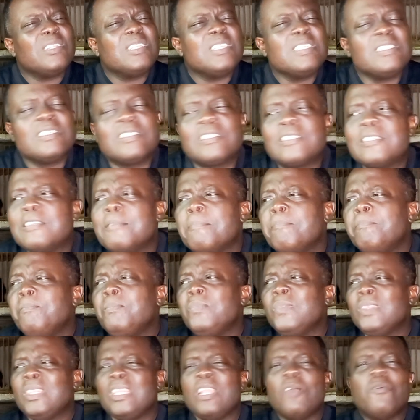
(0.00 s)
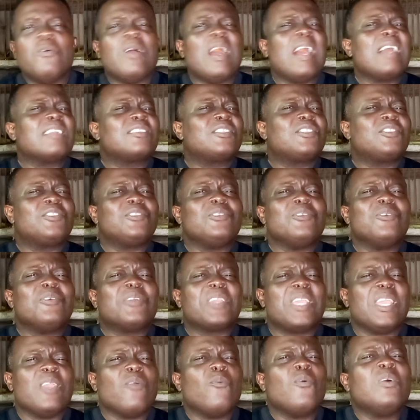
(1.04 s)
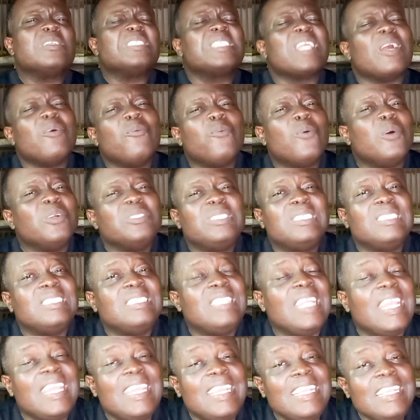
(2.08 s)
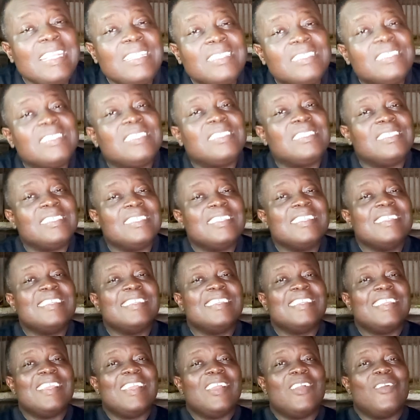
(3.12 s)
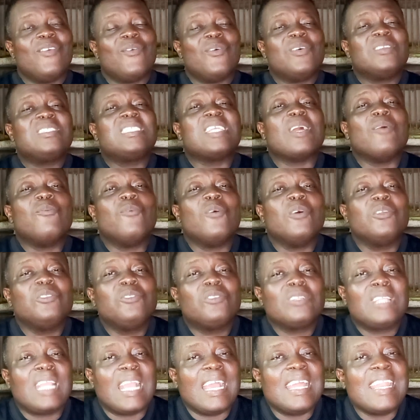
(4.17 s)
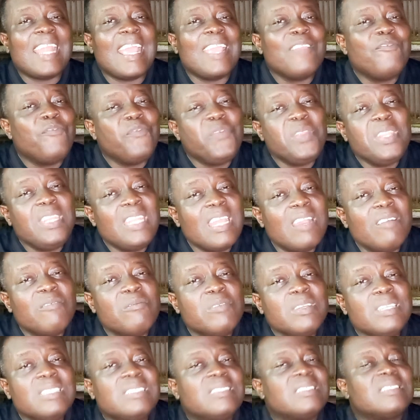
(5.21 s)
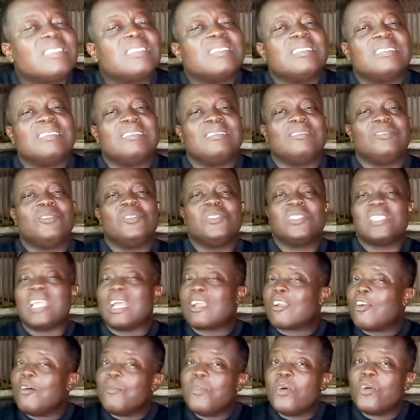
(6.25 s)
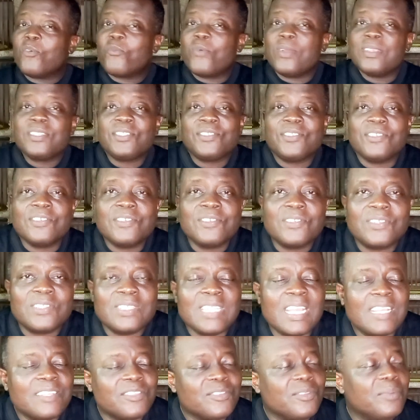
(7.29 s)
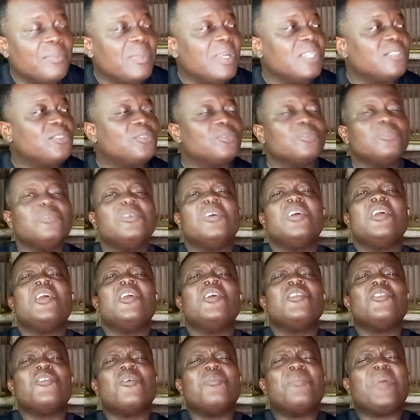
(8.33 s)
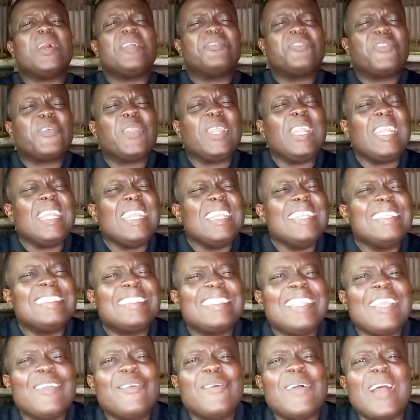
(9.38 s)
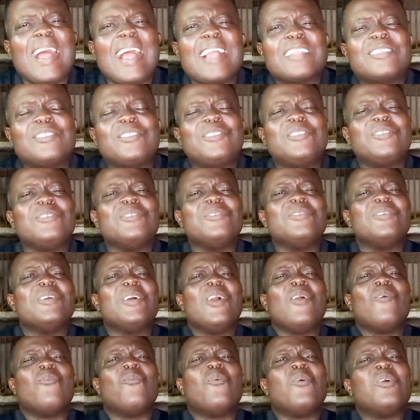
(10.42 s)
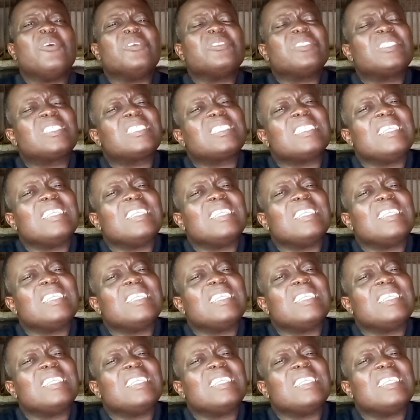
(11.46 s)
is, they will ask you, okay, what and what did they eat? What and what can I feed them with? Those are common questions. That's number 2. Number 3 is, they will ask you, what